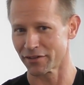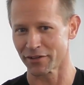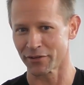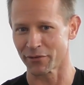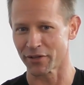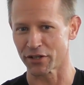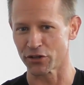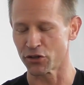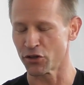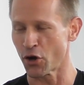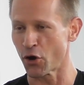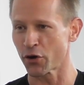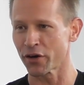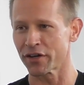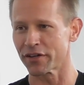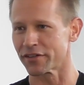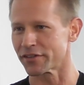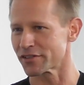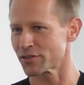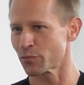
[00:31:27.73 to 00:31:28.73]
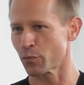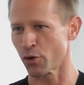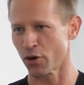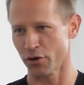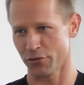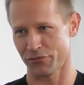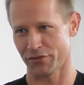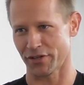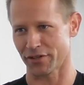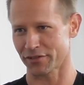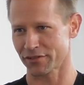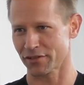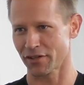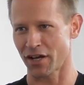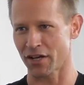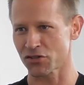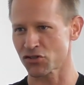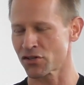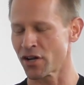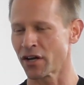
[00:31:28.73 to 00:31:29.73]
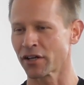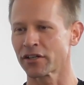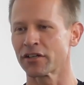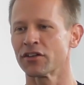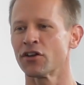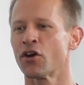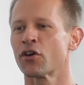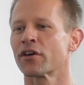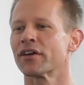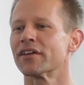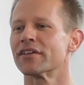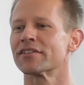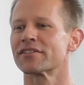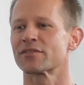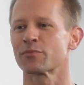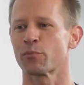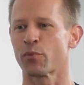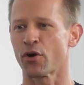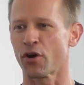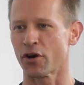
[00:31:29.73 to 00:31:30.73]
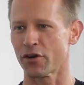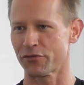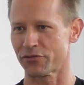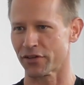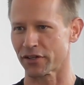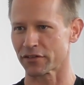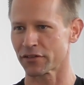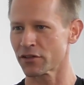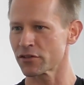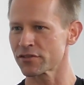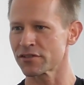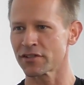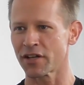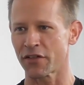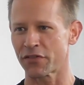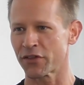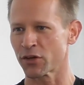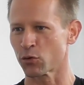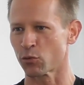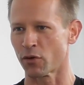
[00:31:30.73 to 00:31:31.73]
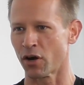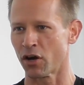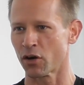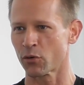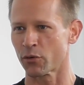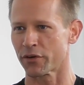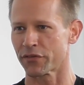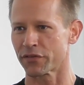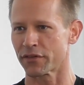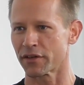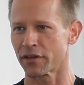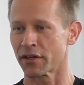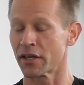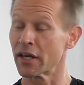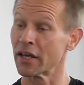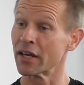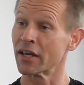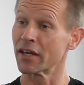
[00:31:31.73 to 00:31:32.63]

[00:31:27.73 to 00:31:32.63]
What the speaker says: I mean, yoga is perfect. Ashtanga yoga is perfect. There's nothing wrong with it.